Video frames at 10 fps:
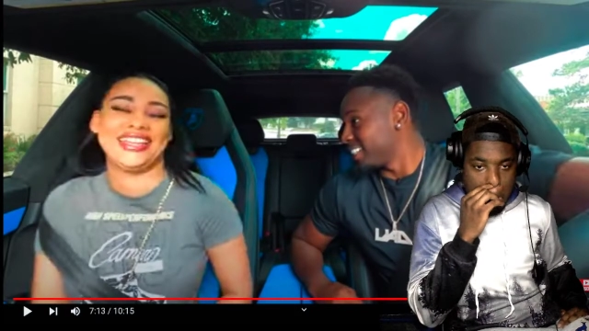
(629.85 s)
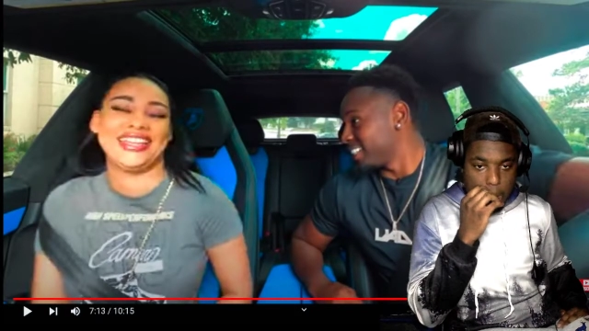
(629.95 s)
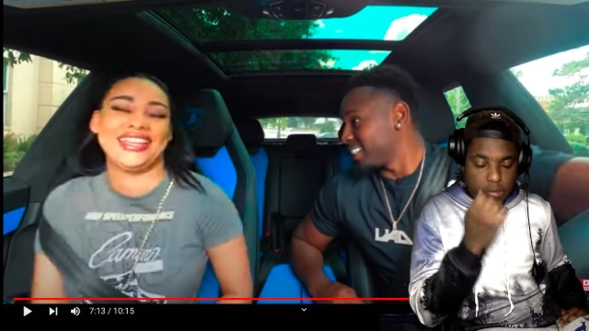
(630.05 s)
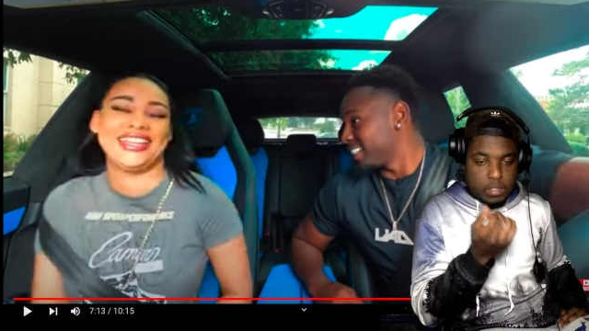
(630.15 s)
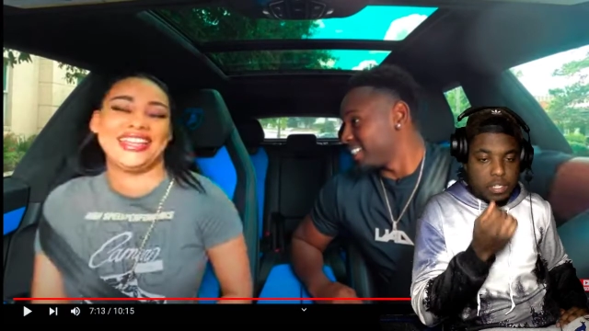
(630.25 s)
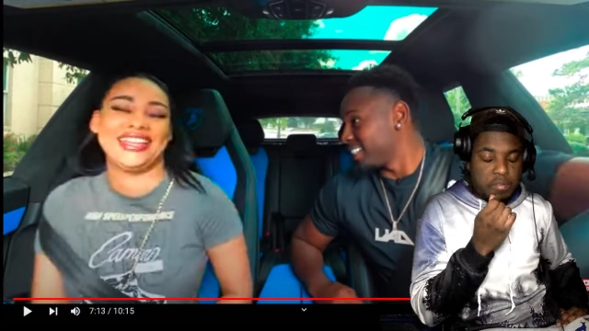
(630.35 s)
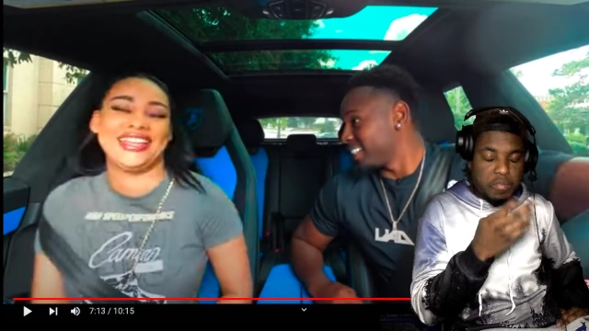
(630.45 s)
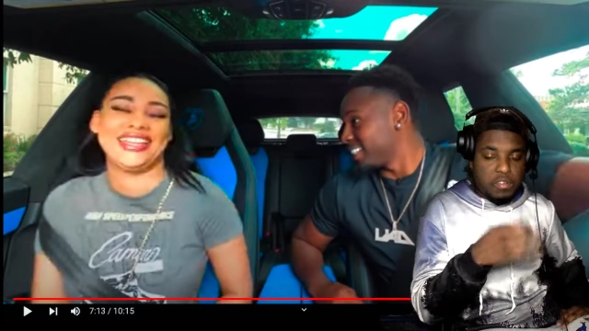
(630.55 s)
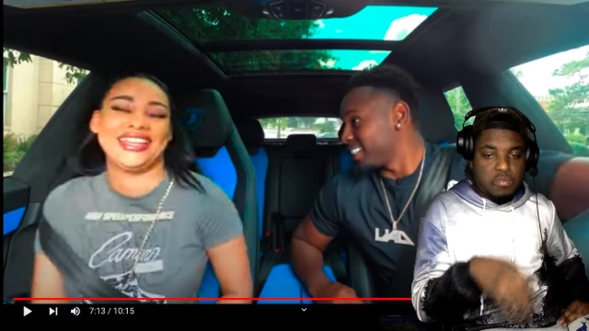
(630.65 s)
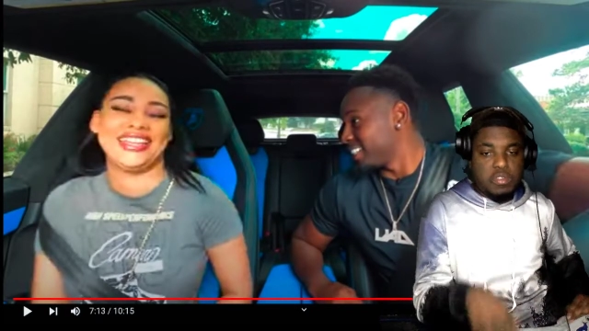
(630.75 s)
Speaker 1: She didn't really
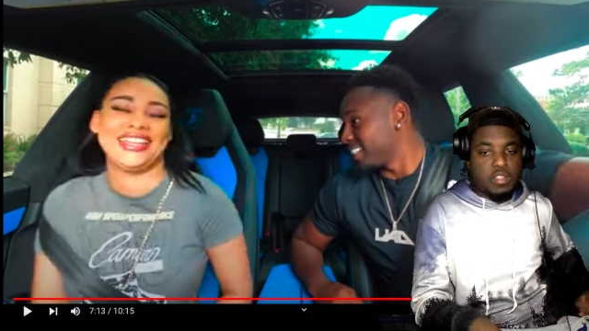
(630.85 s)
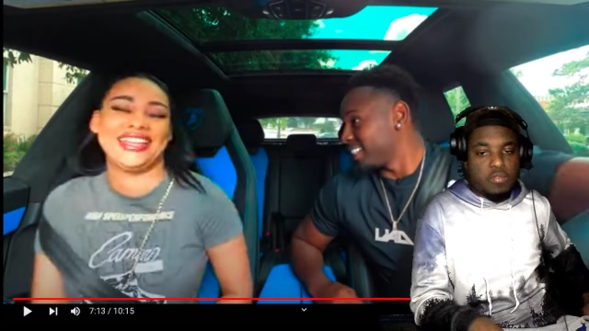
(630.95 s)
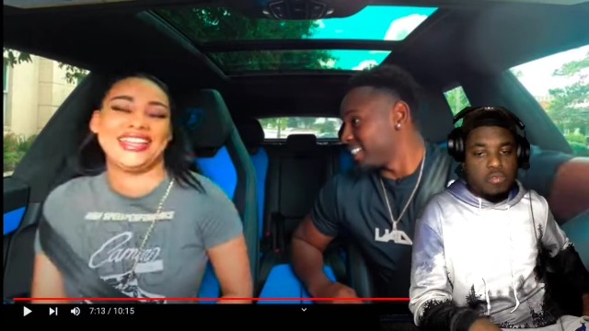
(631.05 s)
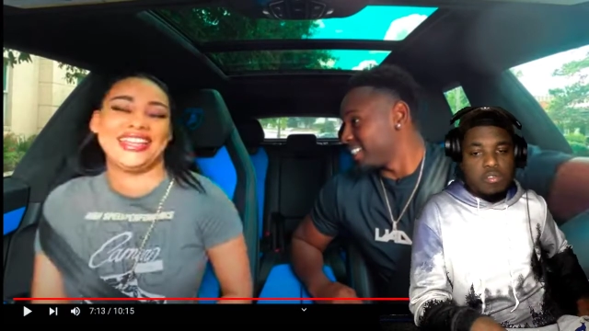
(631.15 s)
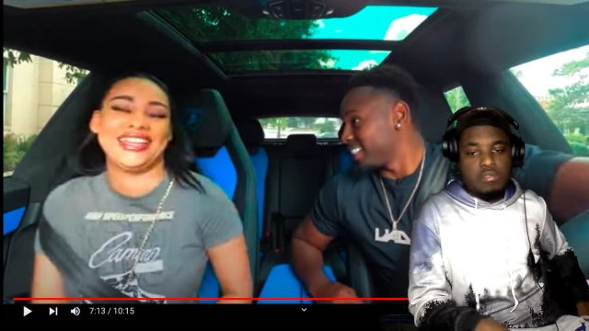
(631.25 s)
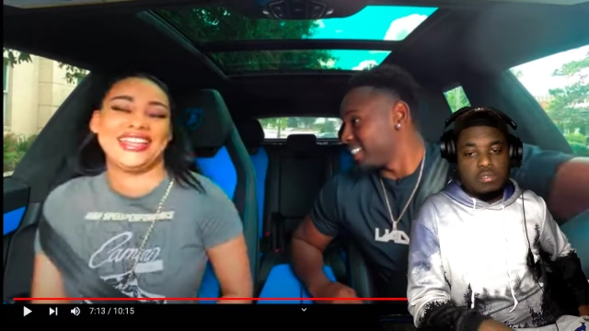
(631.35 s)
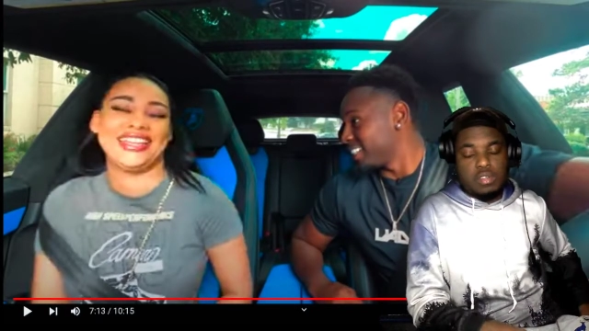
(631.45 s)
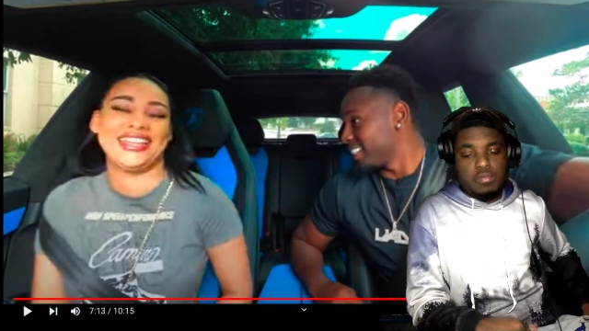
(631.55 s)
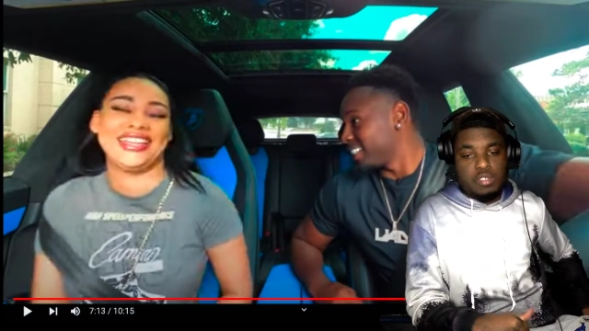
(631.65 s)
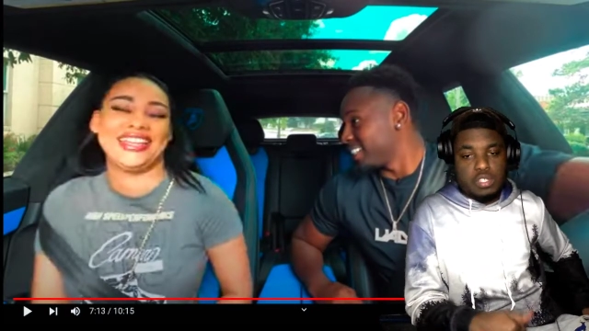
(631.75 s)
do anything wrong. It
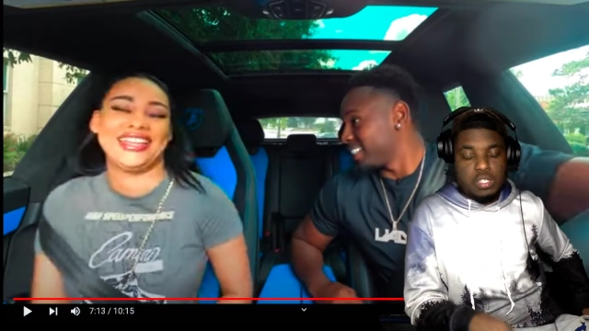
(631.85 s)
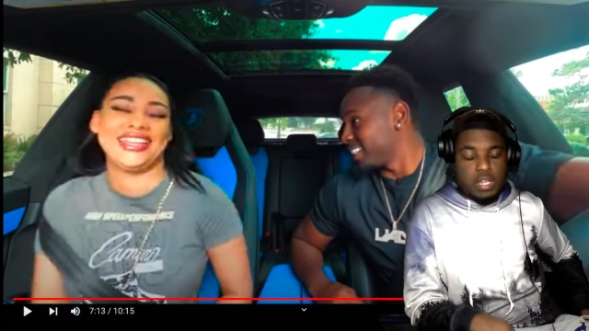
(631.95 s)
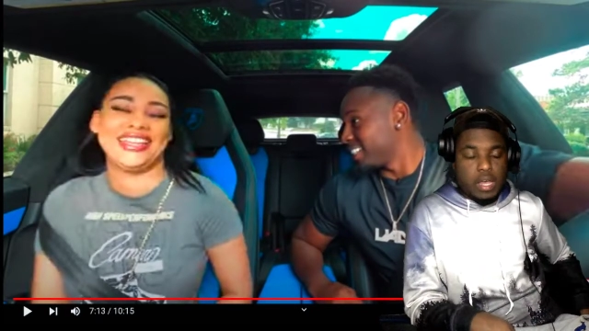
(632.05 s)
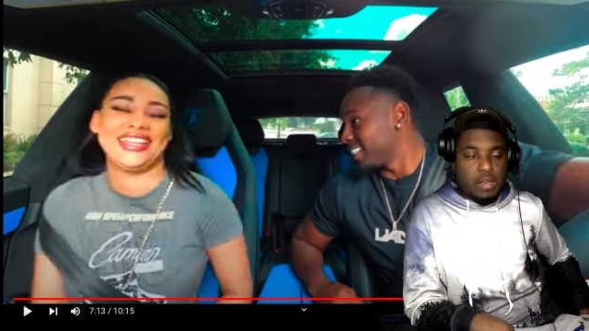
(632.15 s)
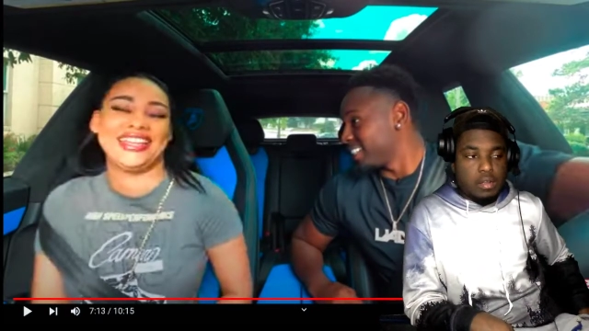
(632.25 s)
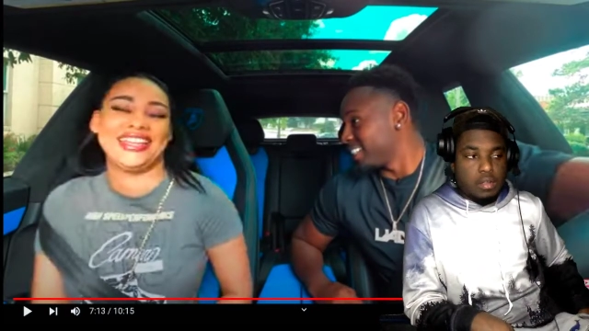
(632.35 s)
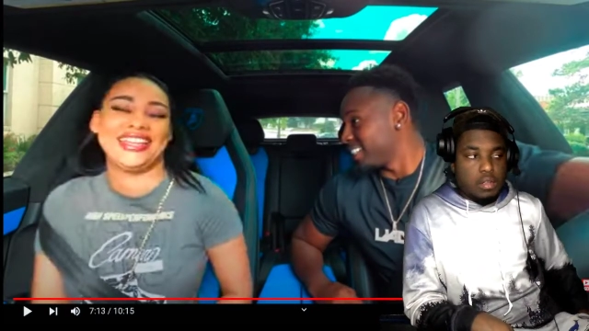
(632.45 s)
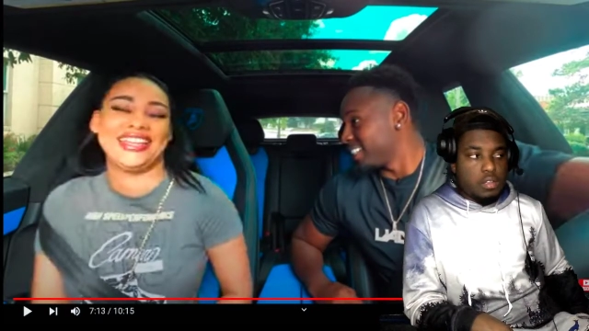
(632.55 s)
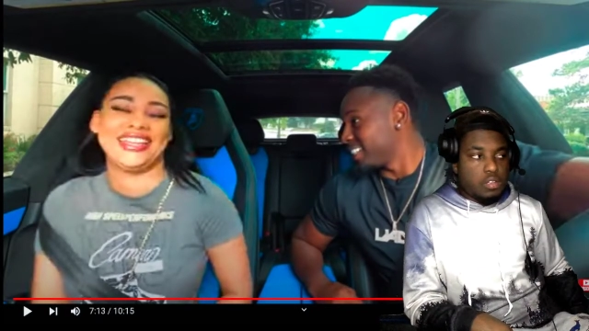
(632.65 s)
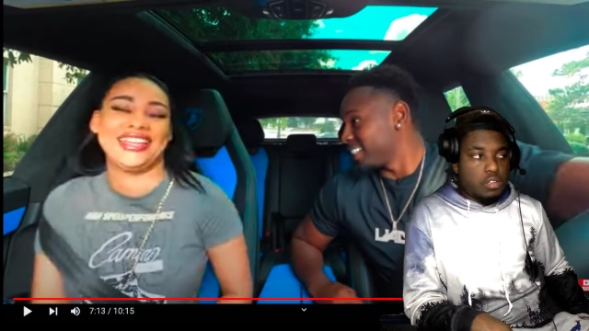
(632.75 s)
was just that, you